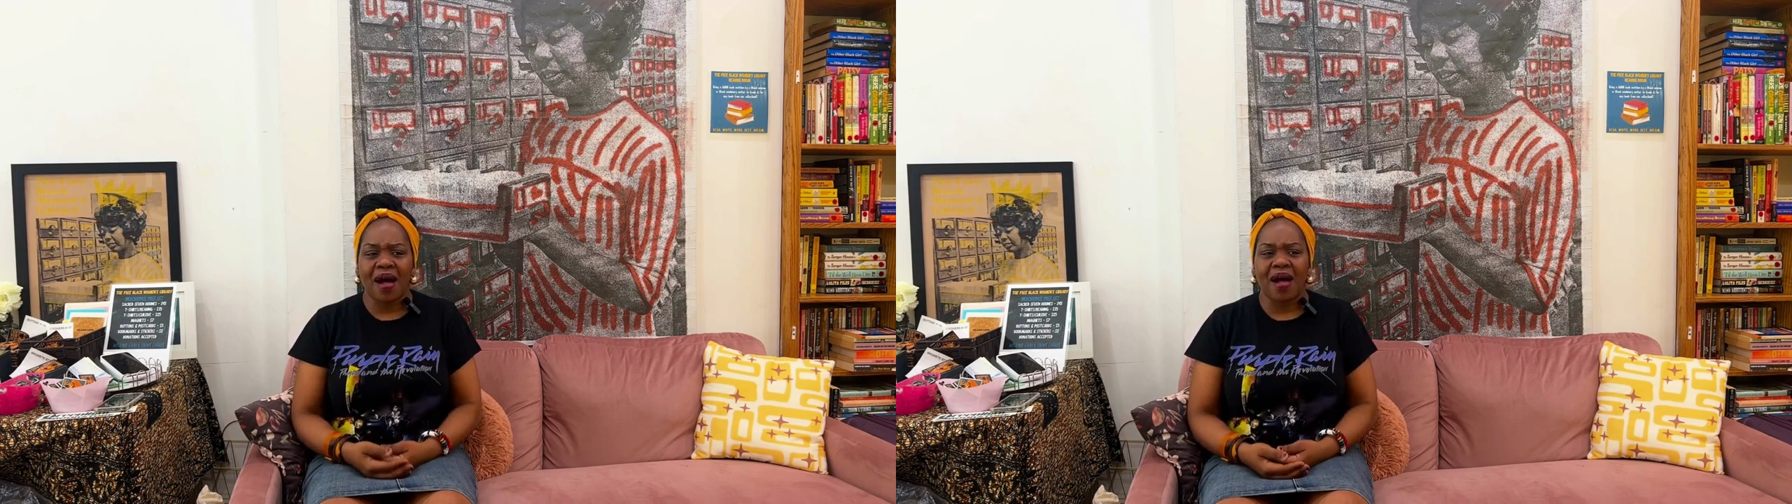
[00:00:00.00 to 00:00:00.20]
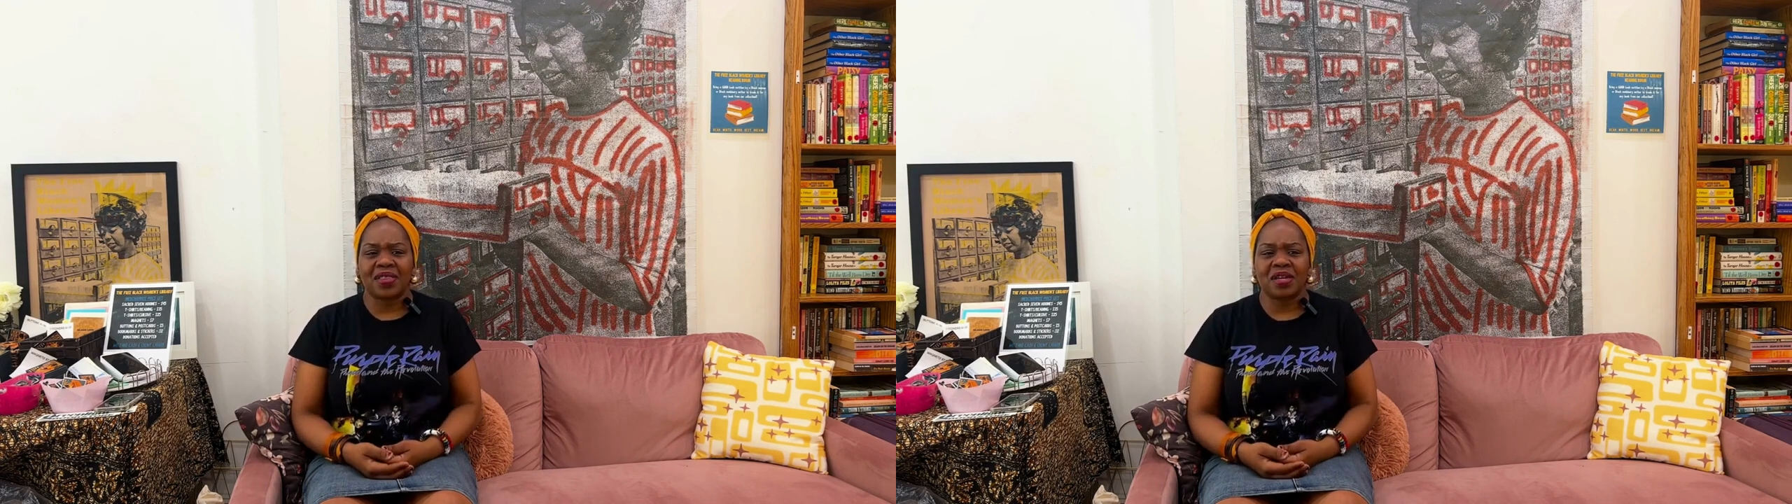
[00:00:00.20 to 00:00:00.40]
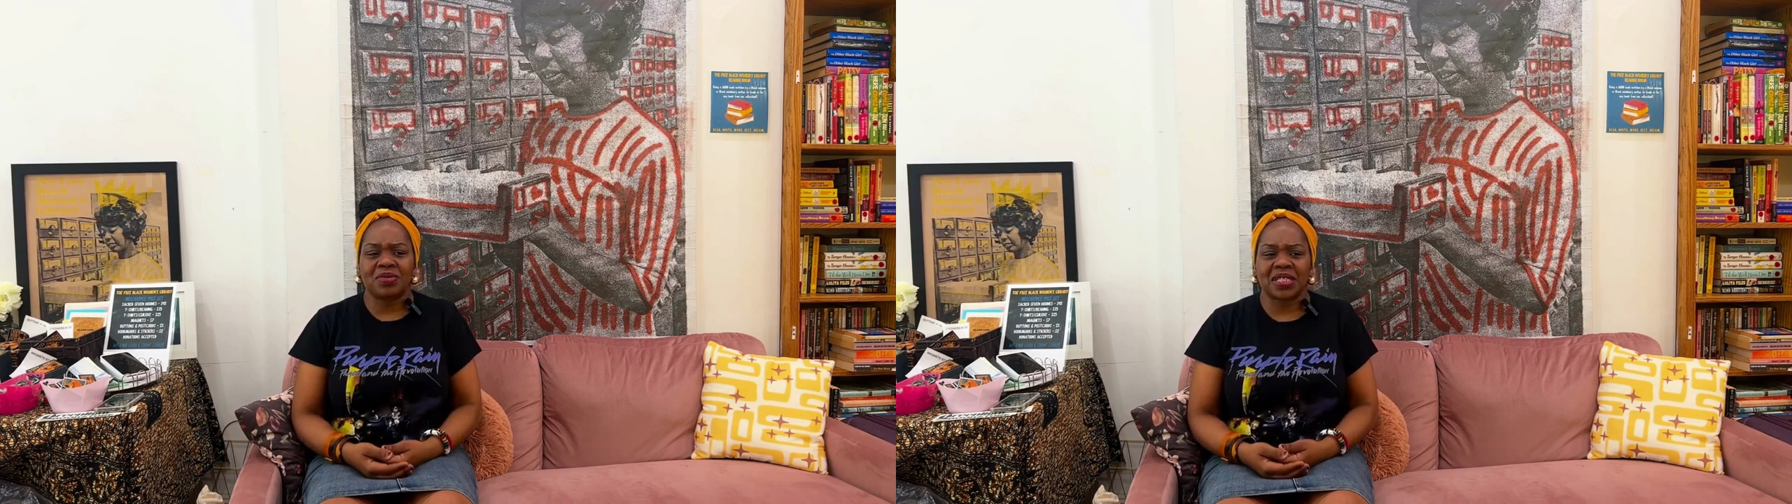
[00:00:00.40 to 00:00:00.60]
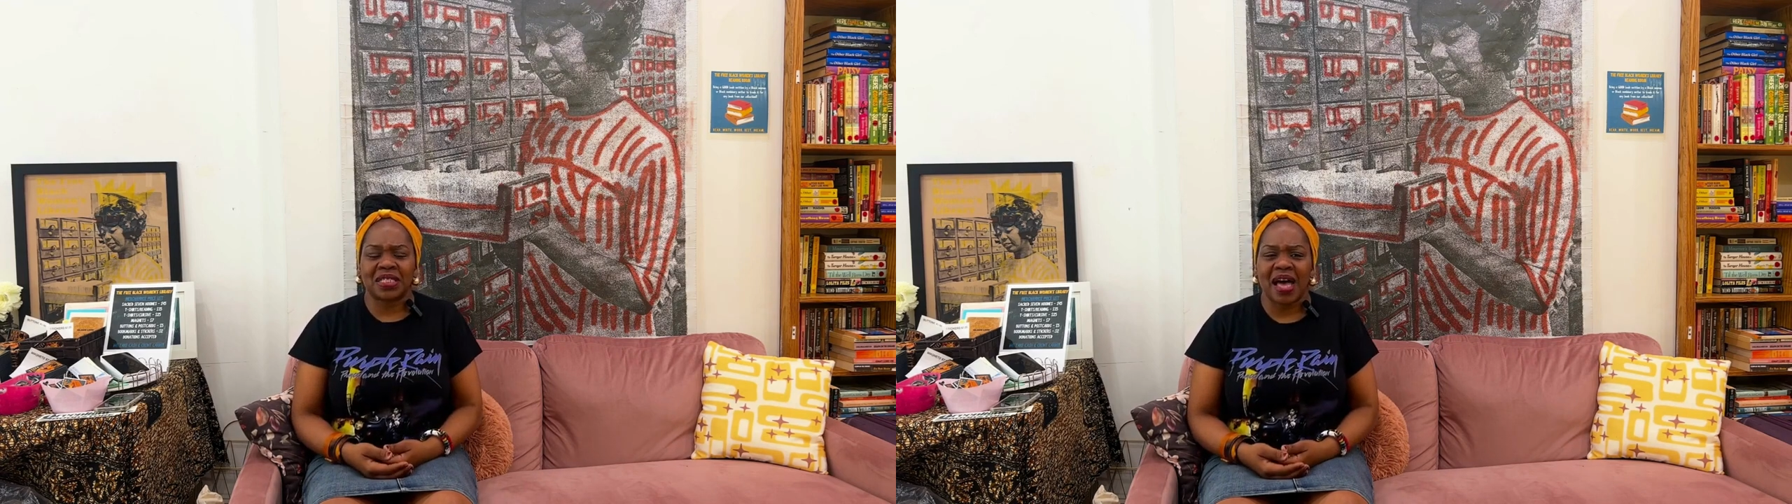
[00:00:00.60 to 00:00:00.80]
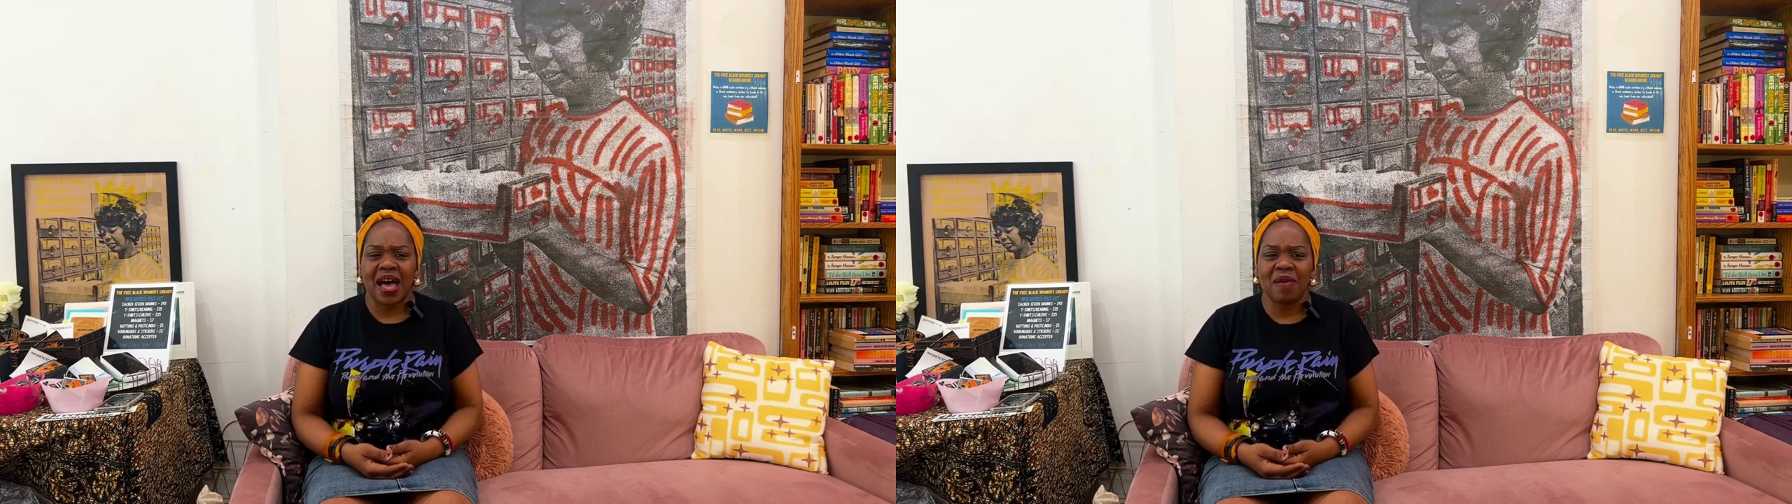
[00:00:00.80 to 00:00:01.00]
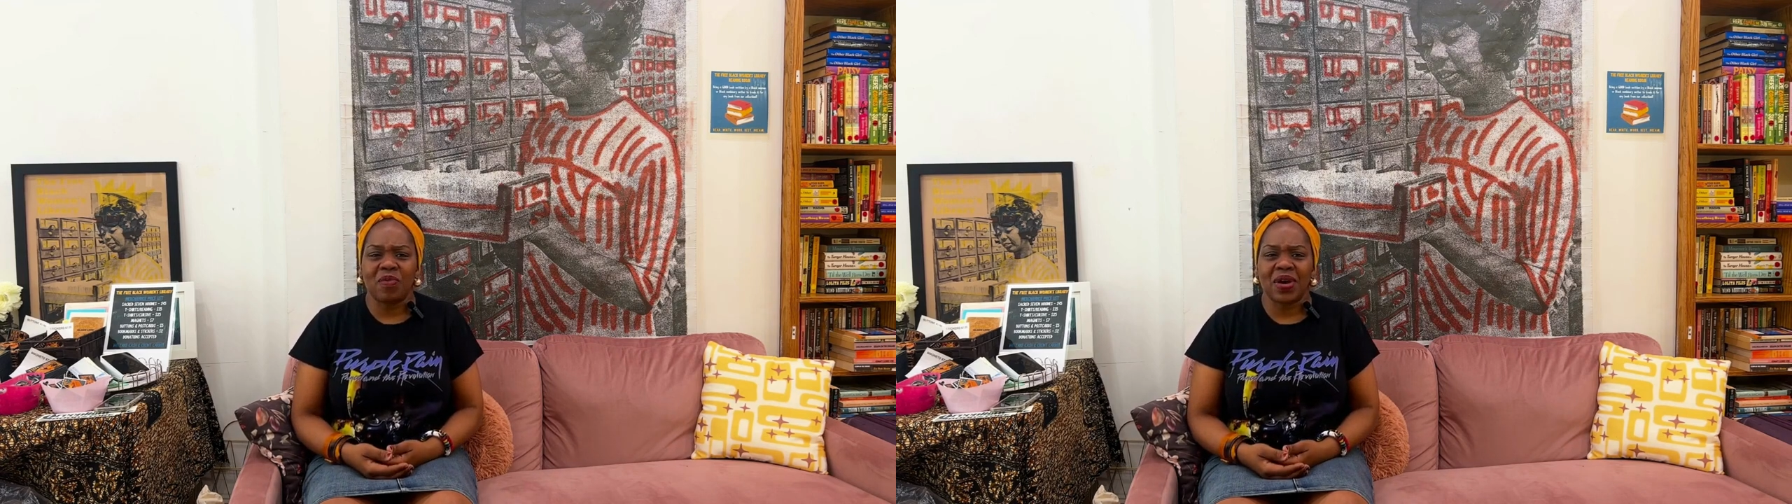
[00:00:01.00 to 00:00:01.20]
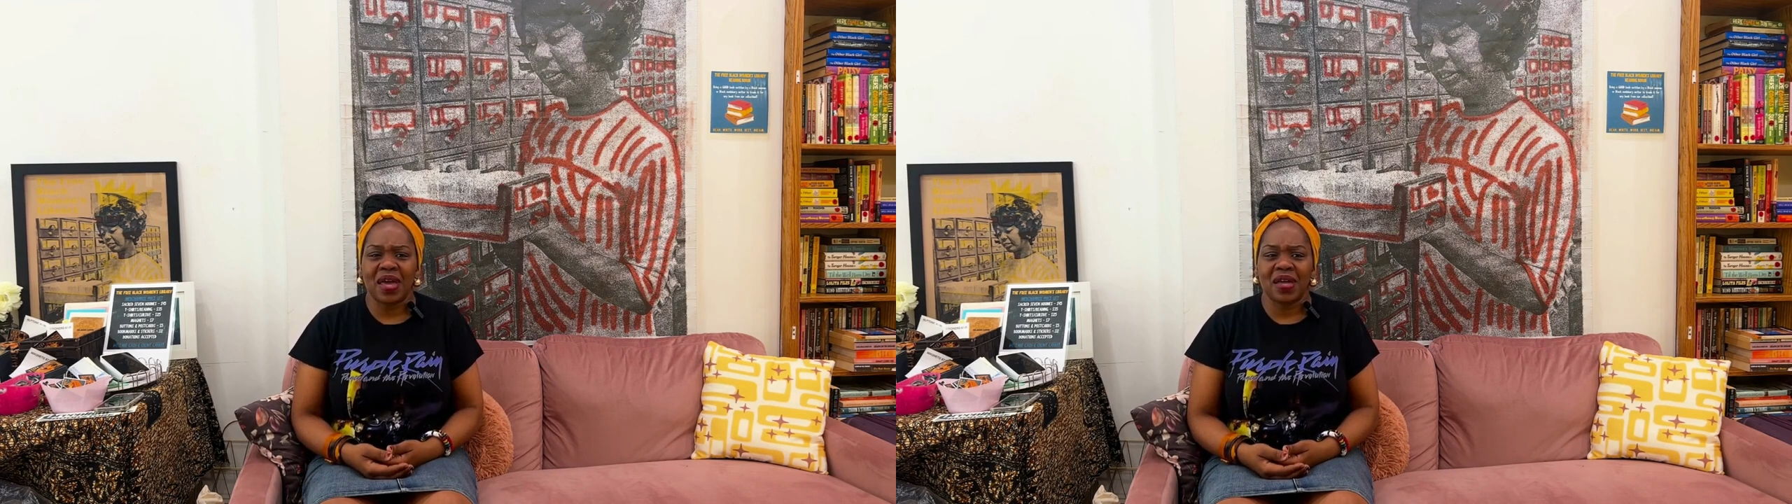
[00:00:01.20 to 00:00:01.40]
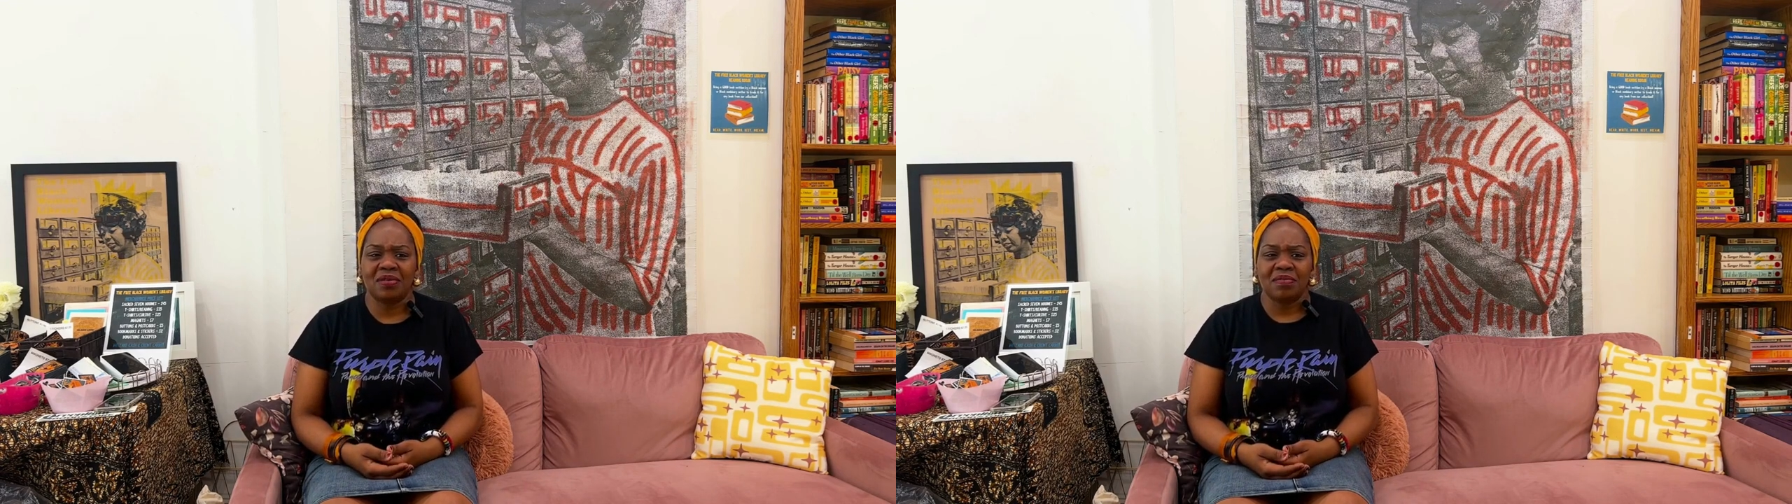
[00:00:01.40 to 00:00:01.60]
There was a time
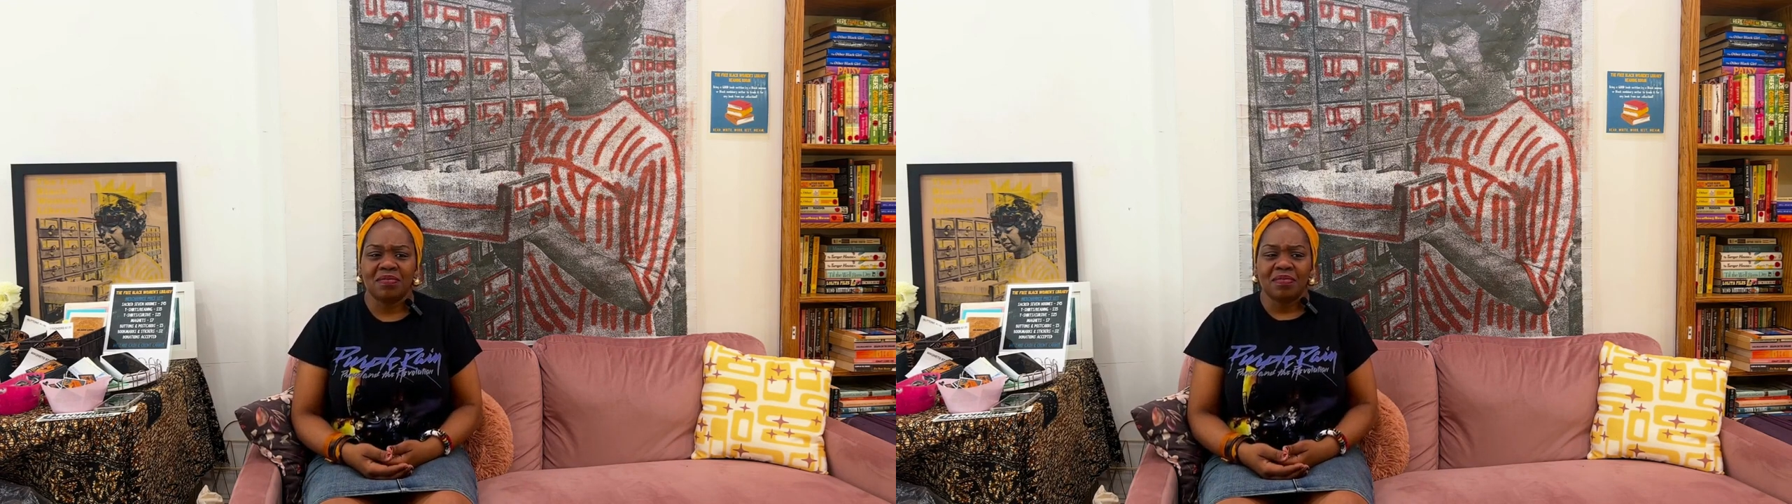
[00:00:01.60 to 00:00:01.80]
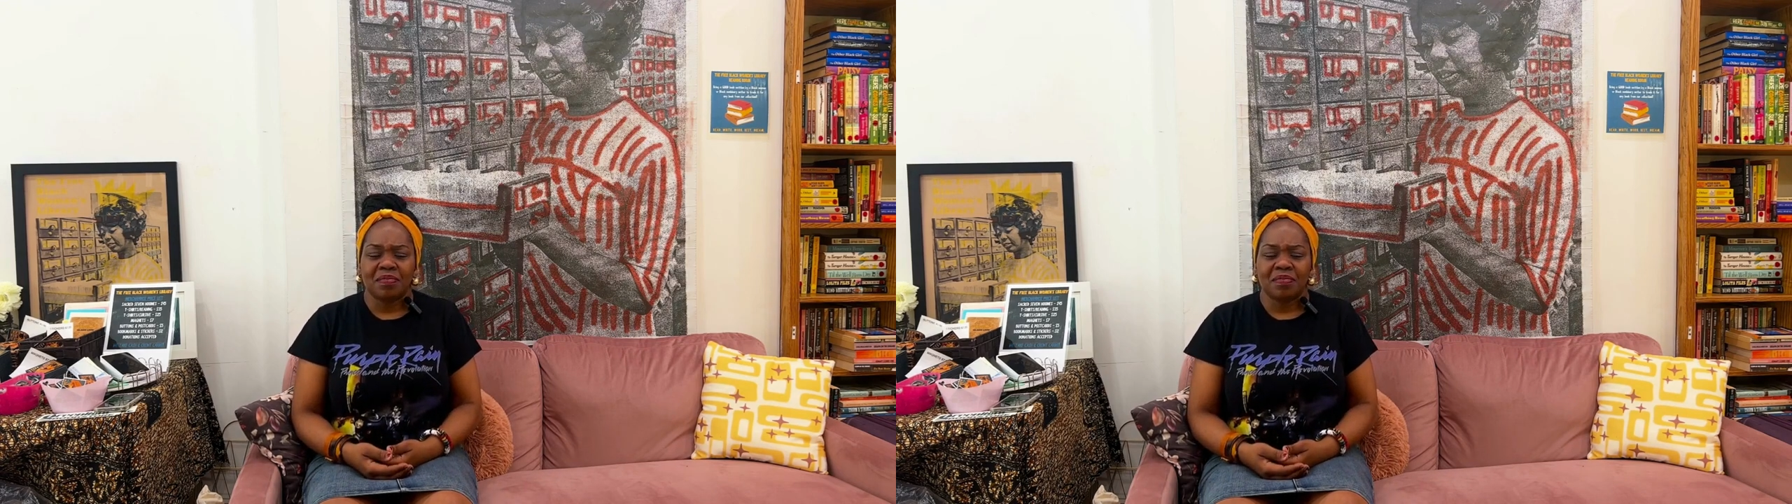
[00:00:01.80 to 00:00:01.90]
when